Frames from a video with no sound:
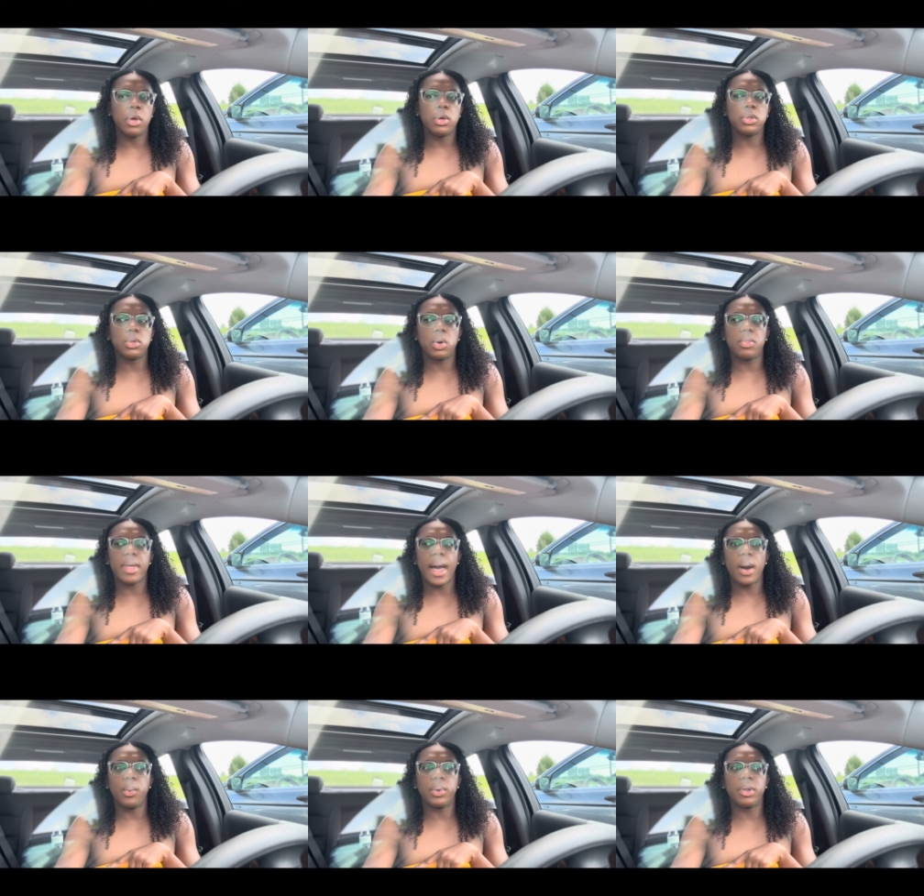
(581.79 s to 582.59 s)
So
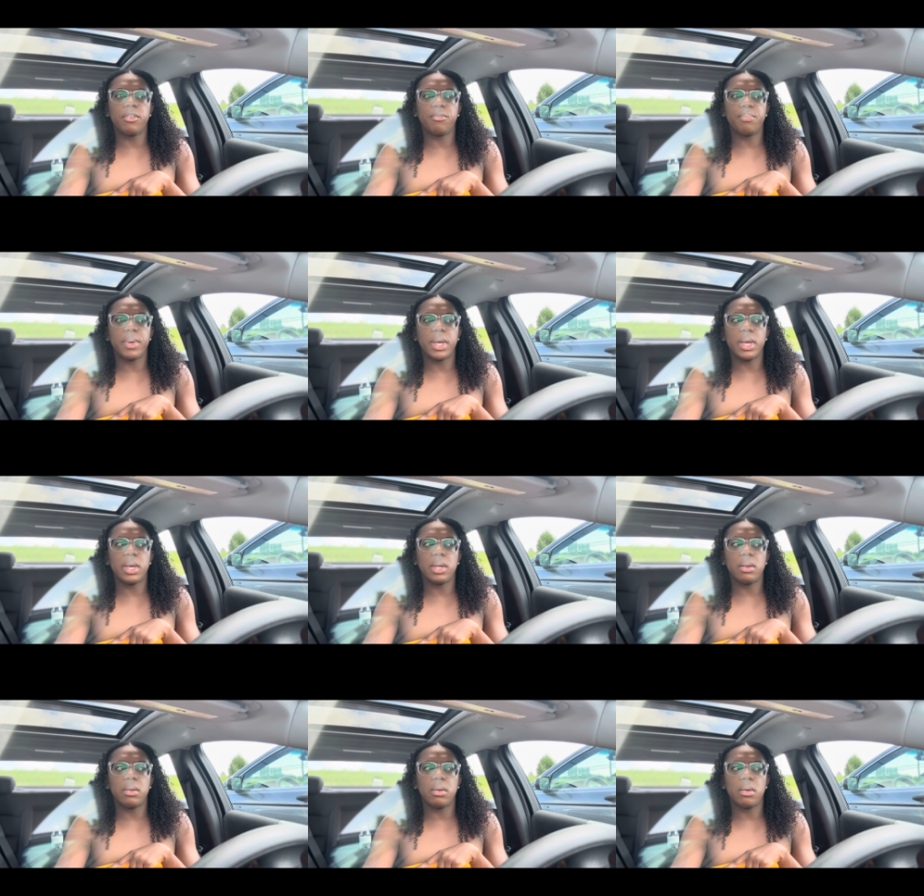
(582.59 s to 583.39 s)
that would have
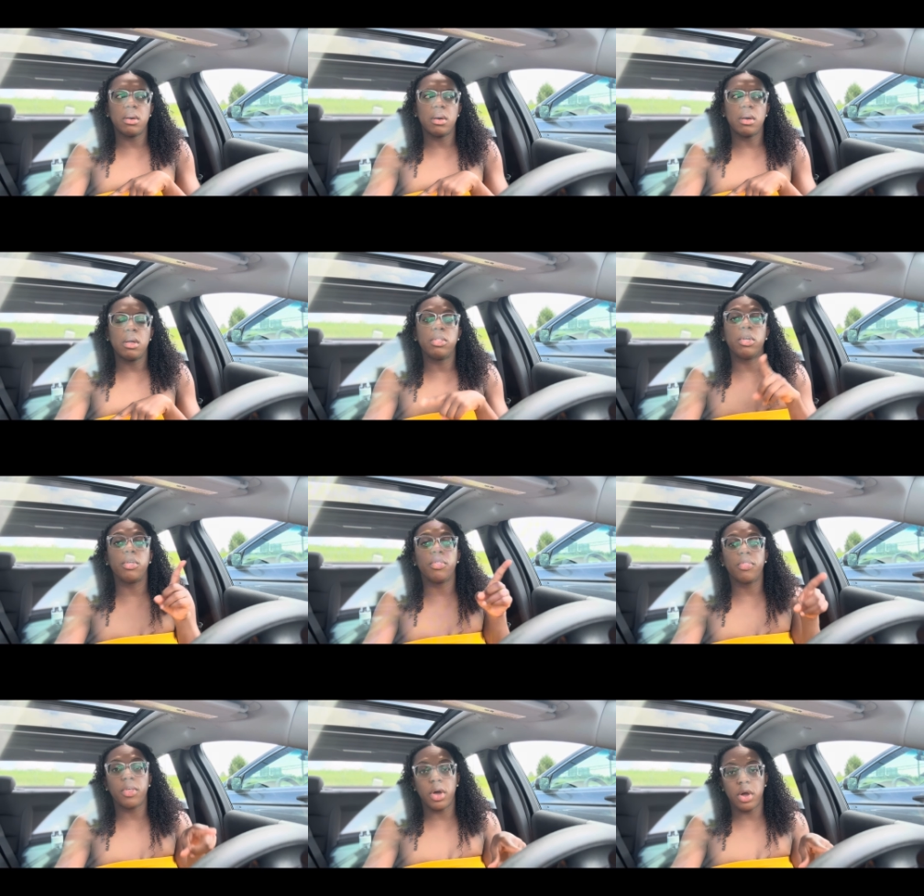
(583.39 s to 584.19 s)
been the
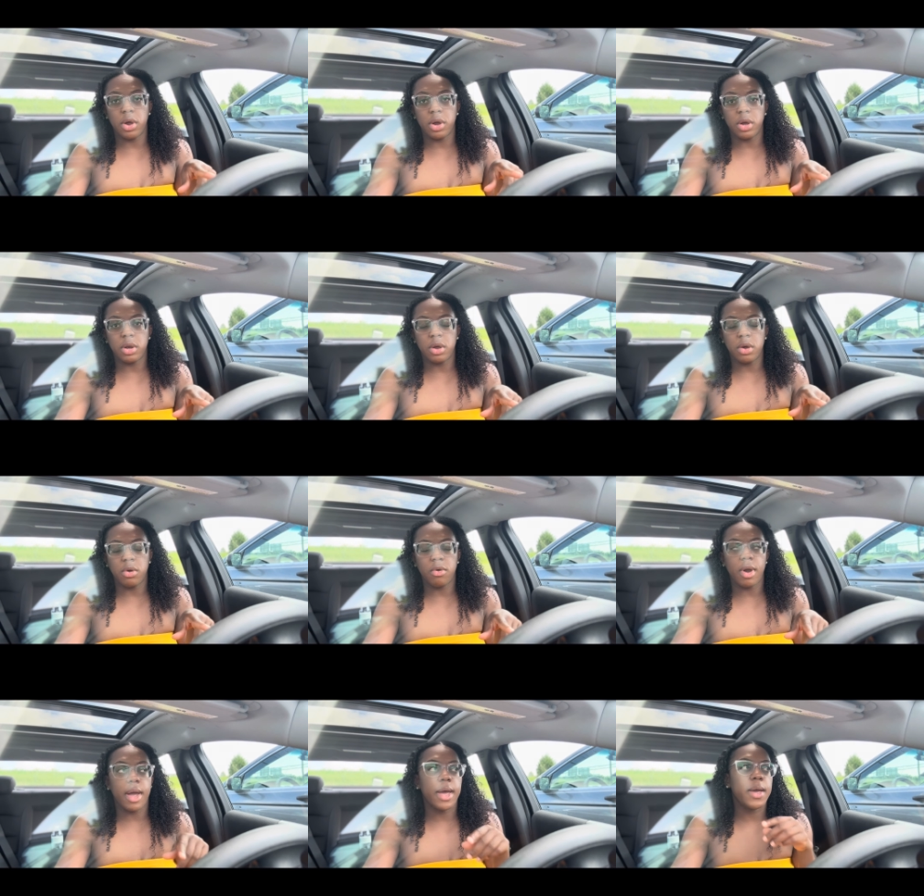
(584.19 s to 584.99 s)
3rd,
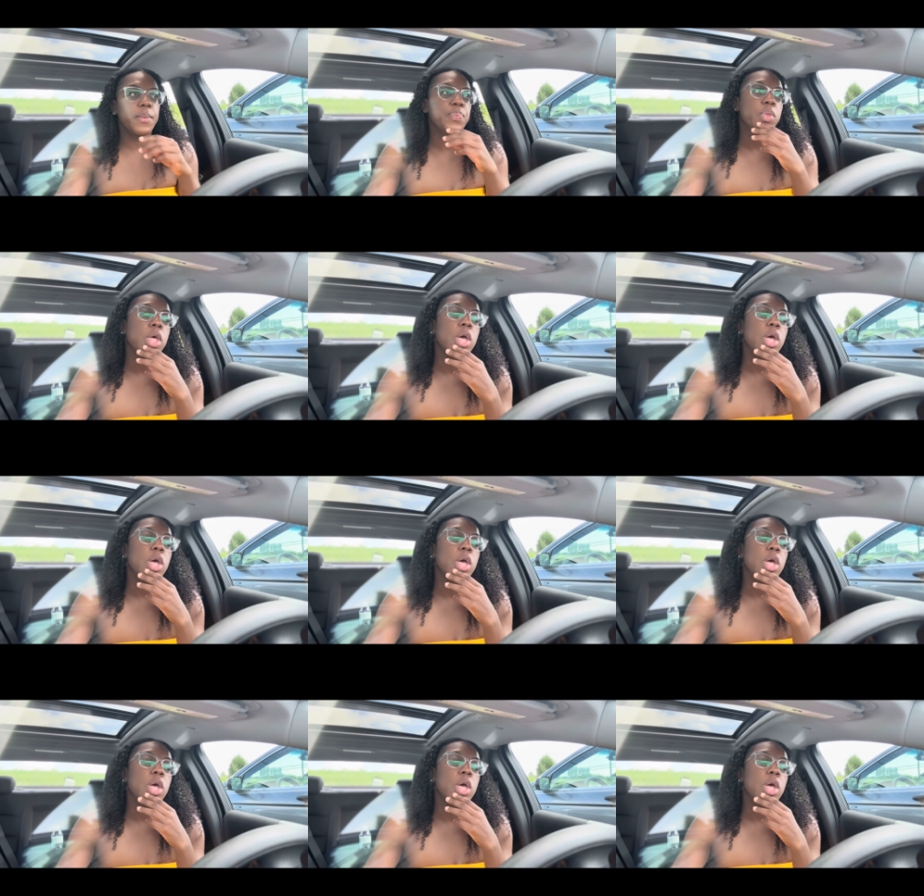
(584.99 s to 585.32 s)
right?